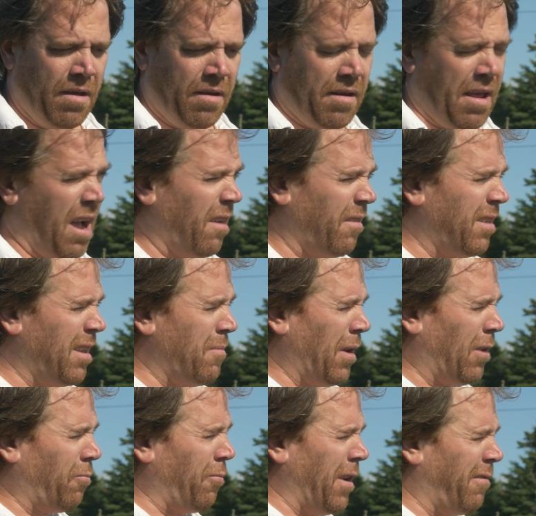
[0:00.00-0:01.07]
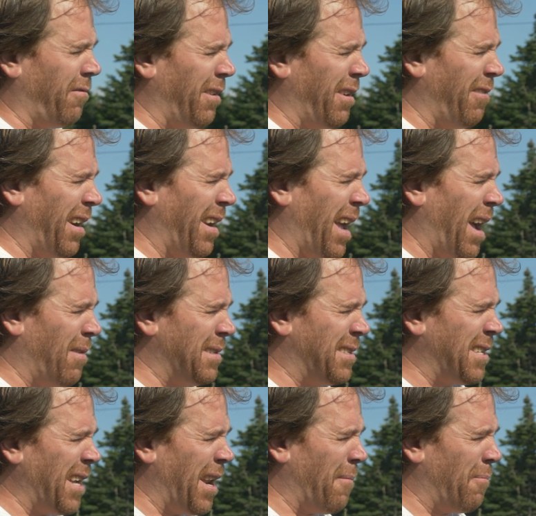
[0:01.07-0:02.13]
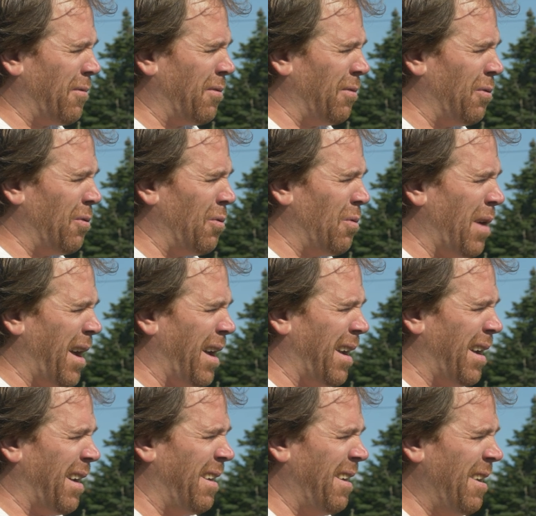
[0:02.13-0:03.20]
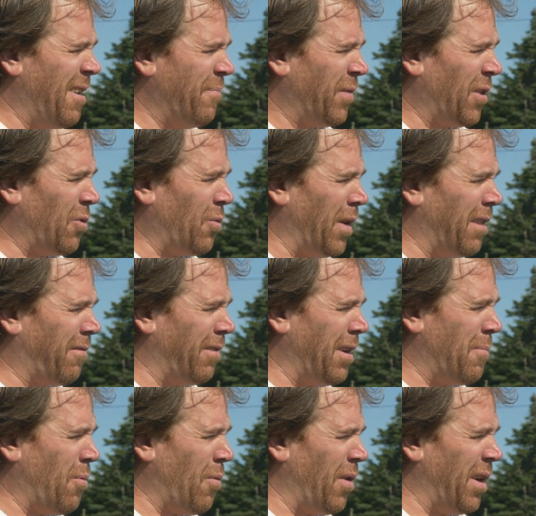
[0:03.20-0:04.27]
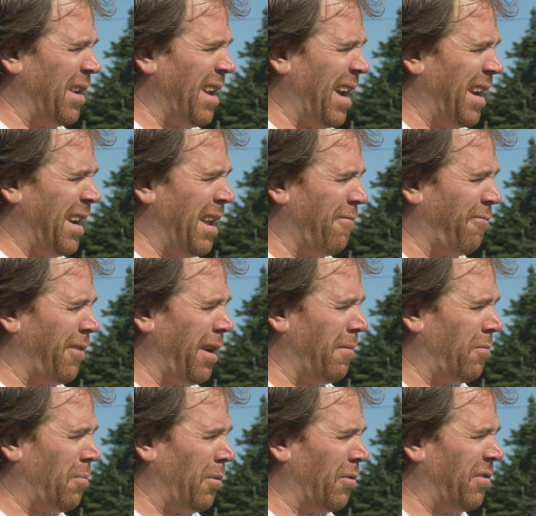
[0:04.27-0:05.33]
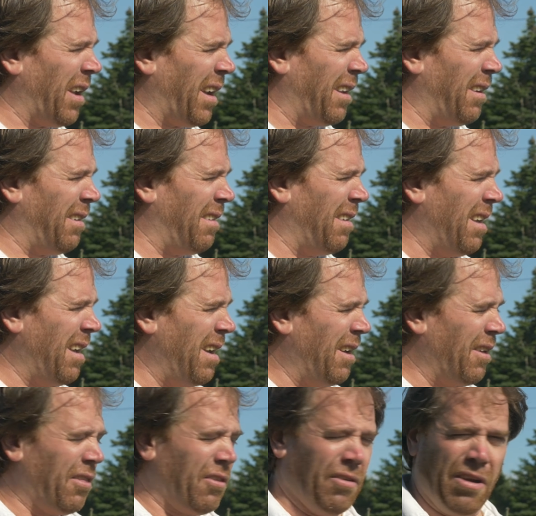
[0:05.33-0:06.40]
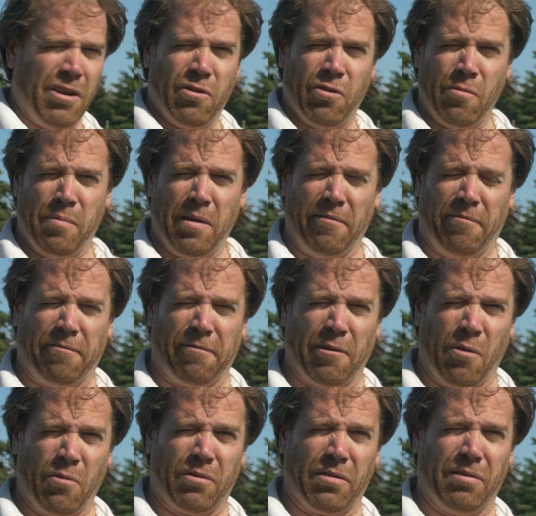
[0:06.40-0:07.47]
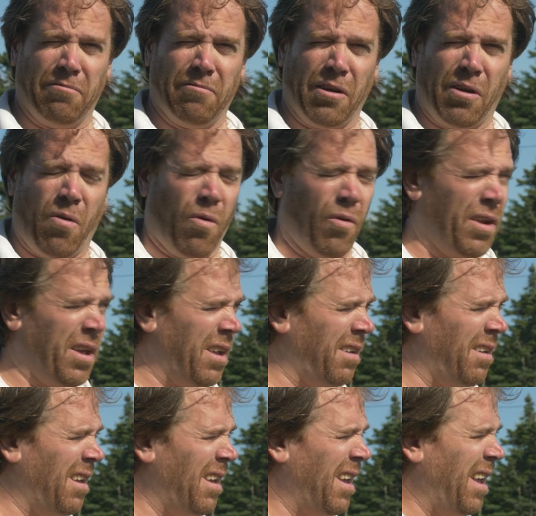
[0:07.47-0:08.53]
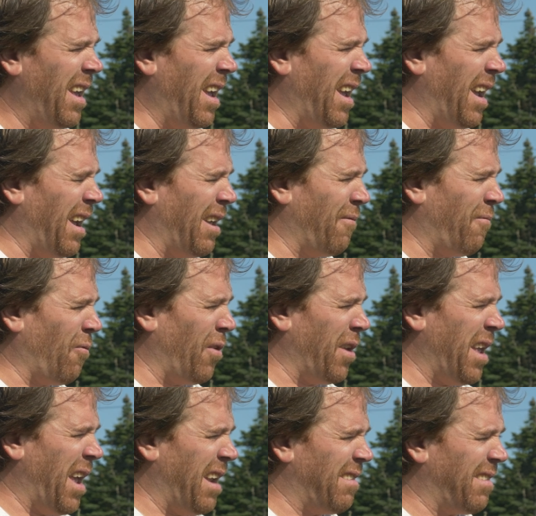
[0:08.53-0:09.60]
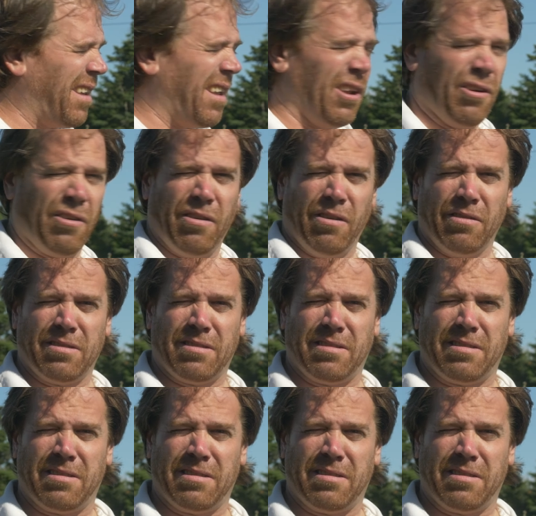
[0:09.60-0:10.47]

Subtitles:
Now the MixPre 3 right now is set up to 23.98 frames per second, 32-bit float recording, and 48 kilohertz